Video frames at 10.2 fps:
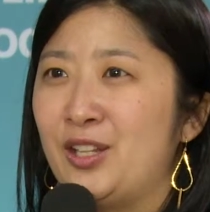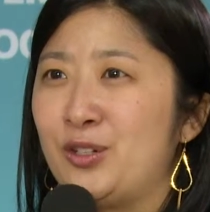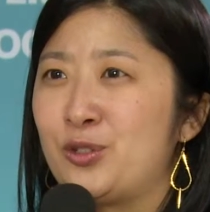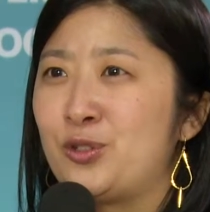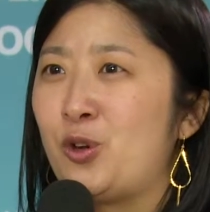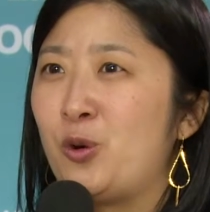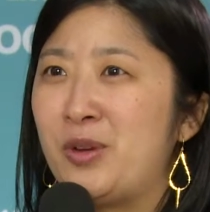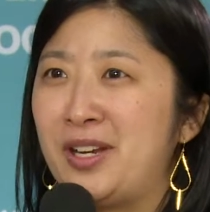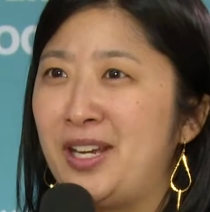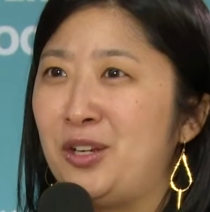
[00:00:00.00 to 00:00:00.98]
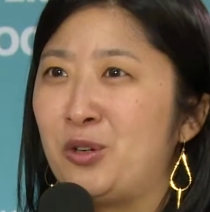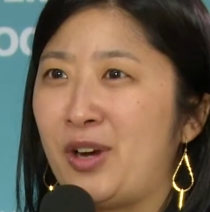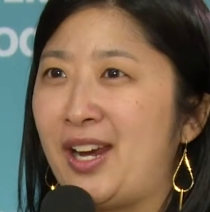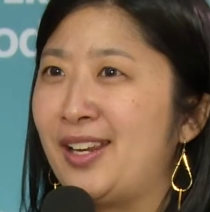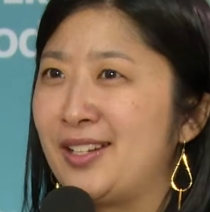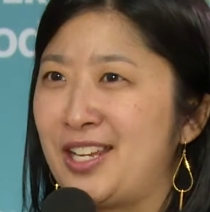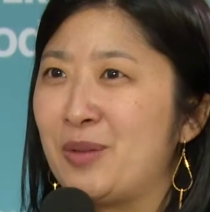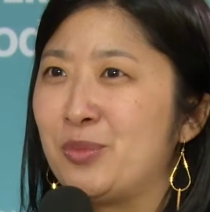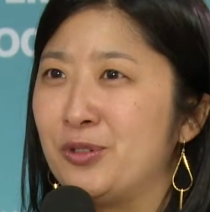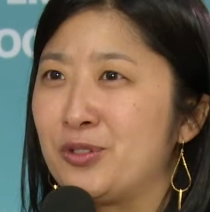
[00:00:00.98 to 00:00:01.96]
There's so many great
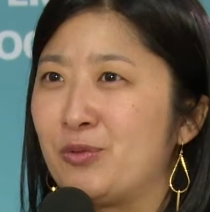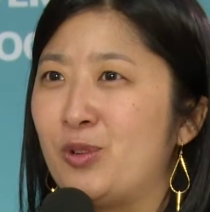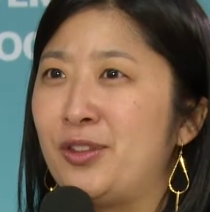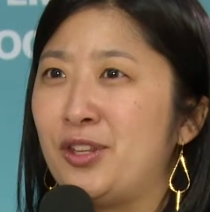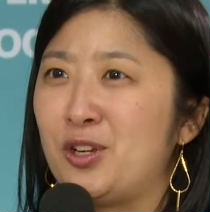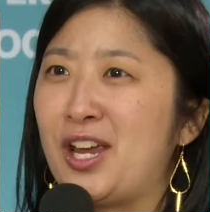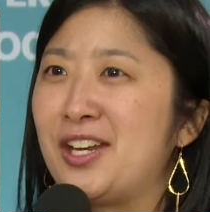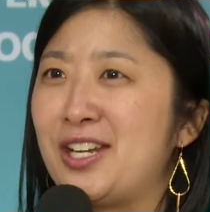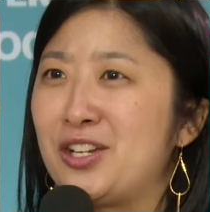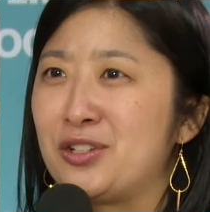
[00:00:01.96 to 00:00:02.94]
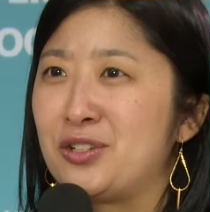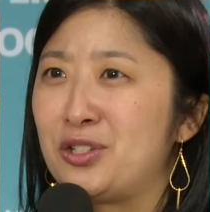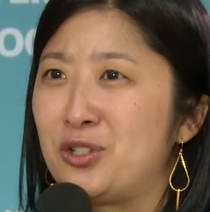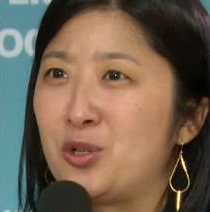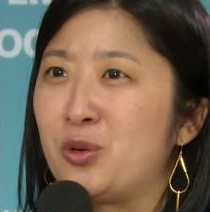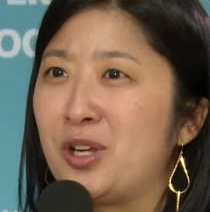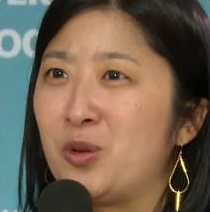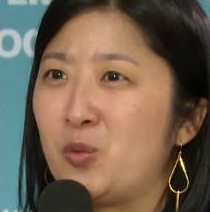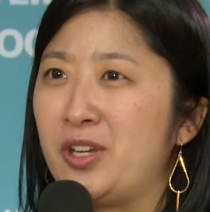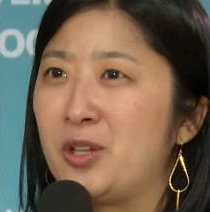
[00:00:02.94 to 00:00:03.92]
examples of what the United Nations is
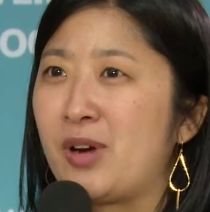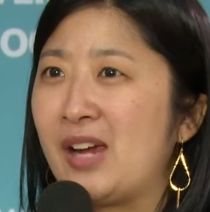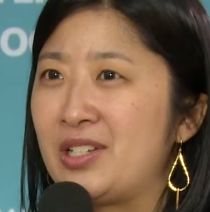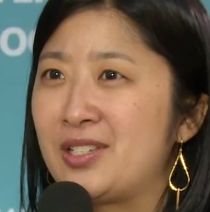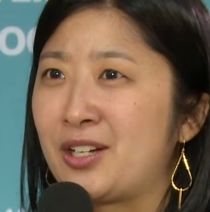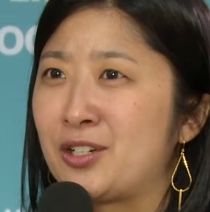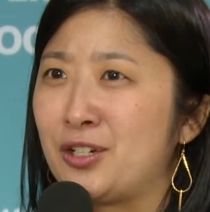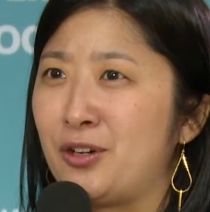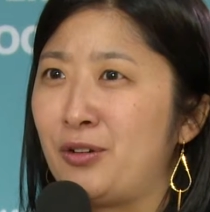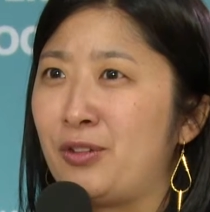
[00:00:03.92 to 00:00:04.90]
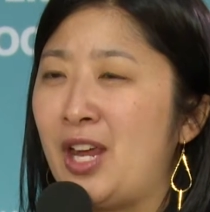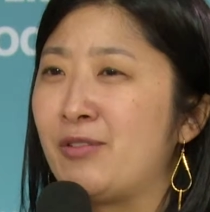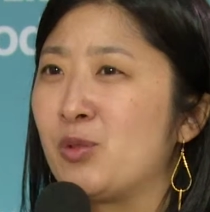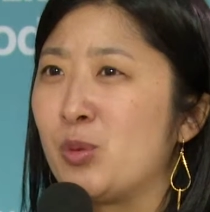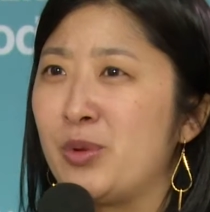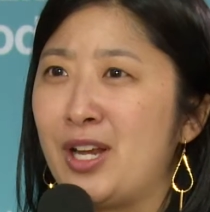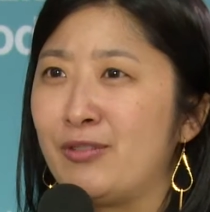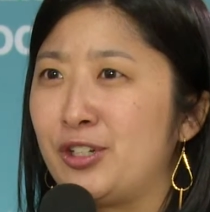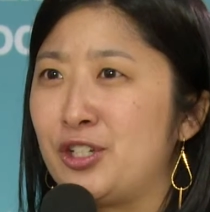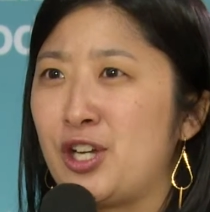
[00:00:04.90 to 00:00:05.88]
doing with private sector, the every woman,
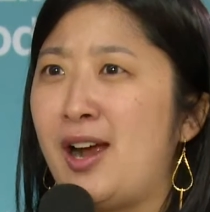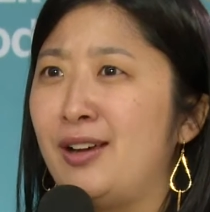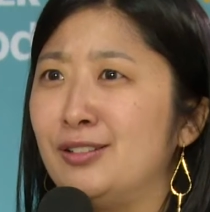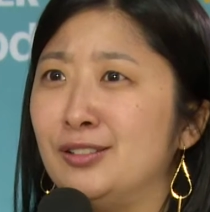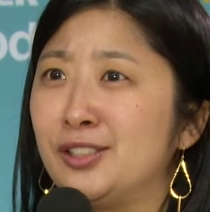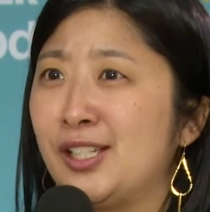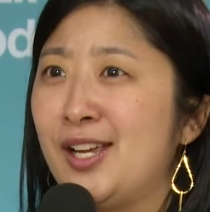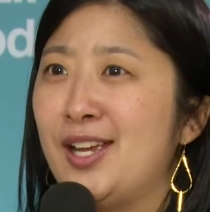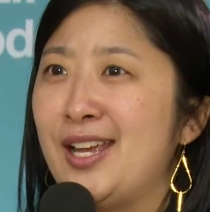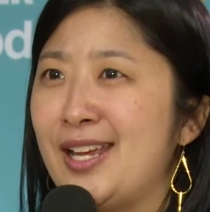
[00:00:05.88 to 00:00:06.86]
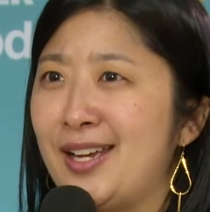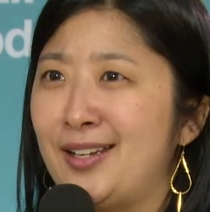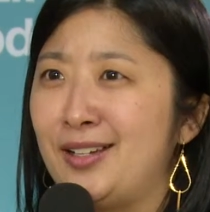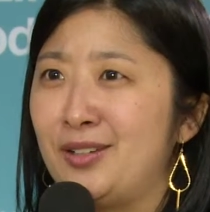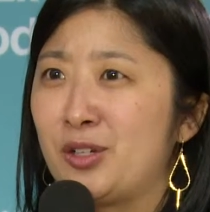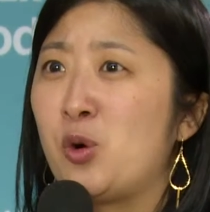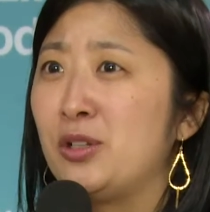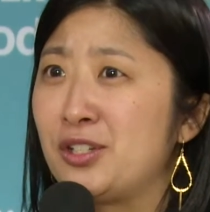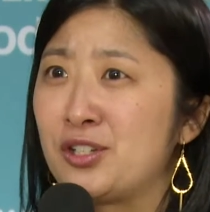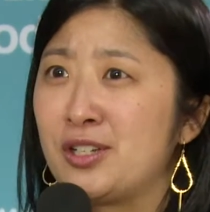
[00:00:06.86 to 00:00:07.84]
every child uh,
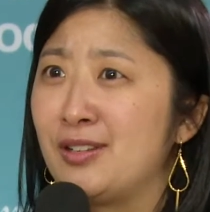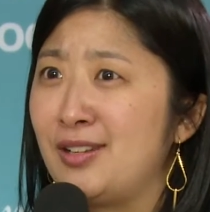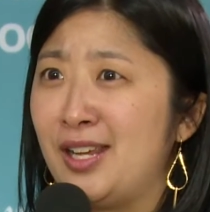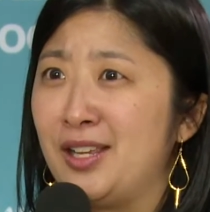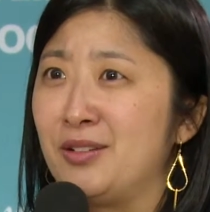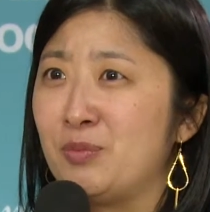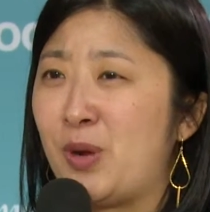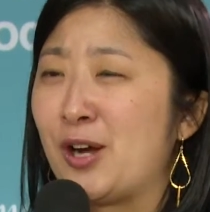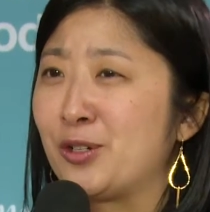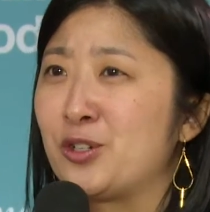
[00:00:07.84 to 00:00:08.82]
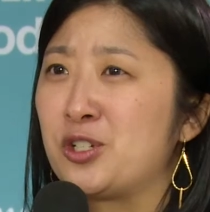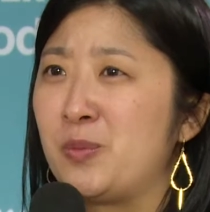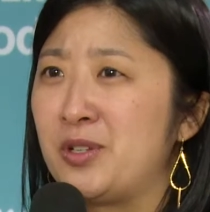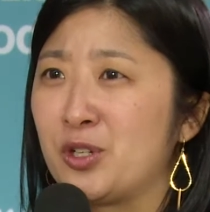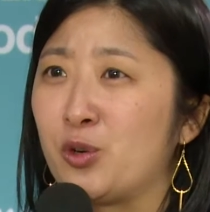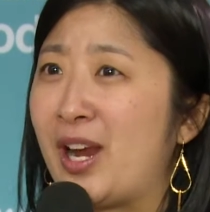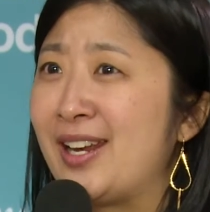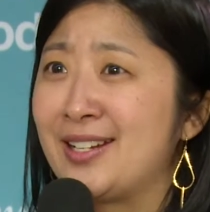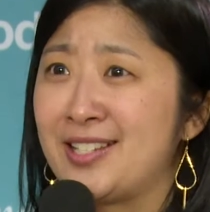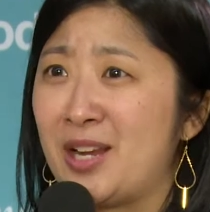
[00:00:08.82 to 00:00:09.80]
coalition and partnership is a
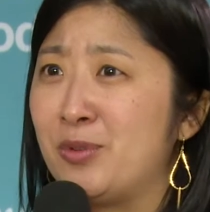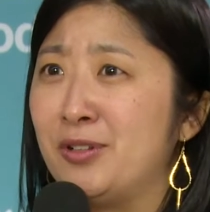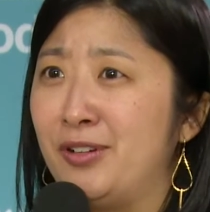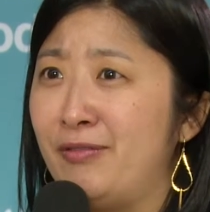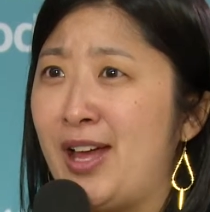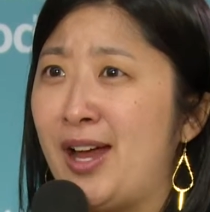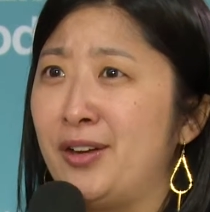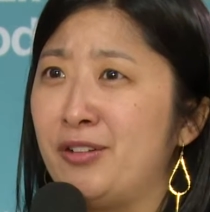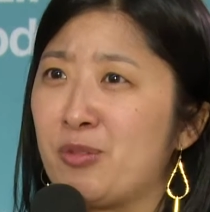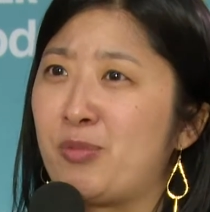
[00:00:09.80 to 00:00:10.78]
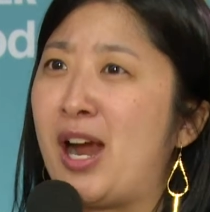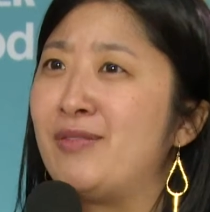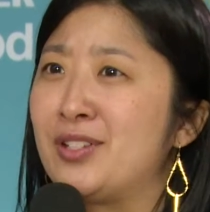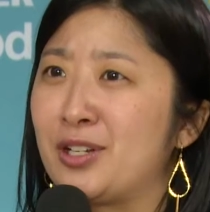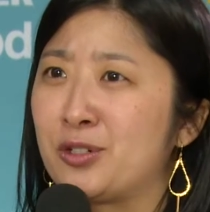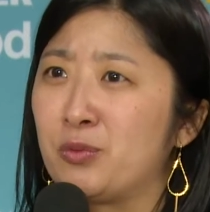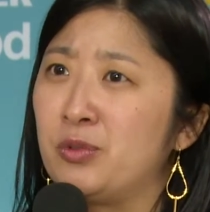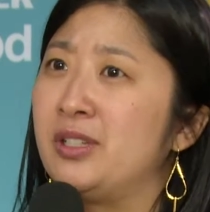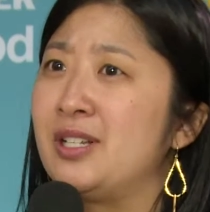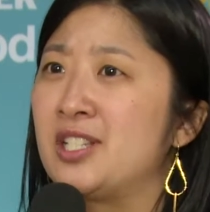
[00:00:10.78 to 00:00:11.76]
great example of that, of the private sector
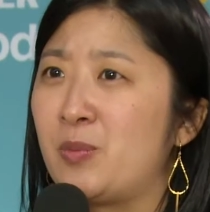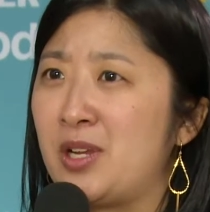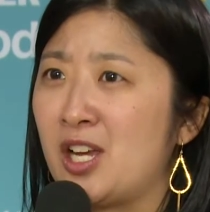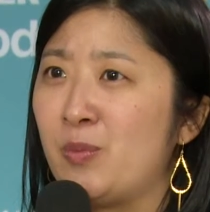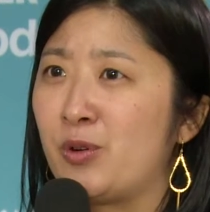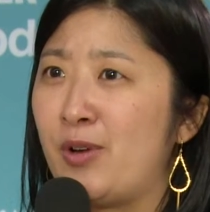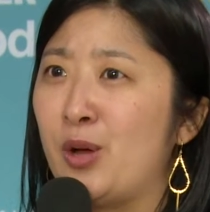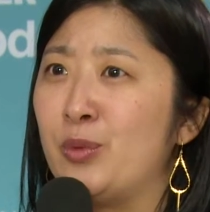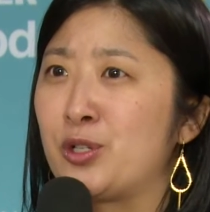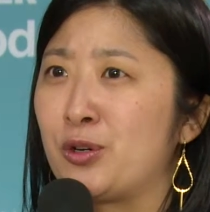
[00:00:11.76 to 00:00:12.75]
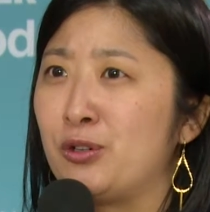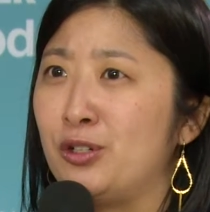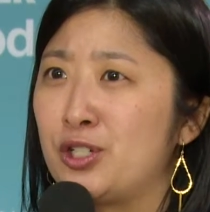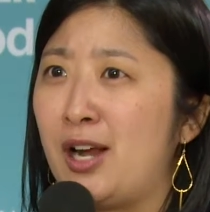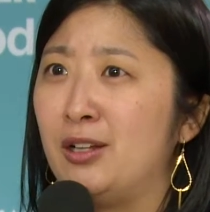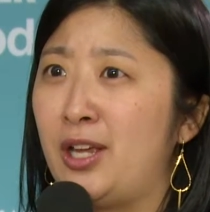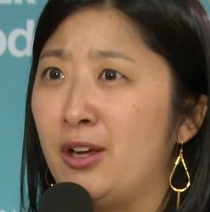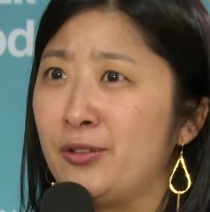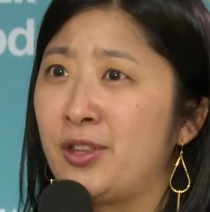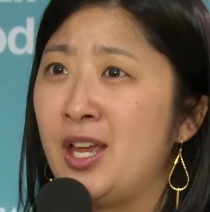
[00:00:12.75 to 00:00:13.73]
really stepping up around maternal and child
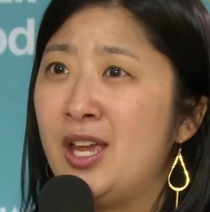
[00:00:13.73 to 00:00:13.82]
health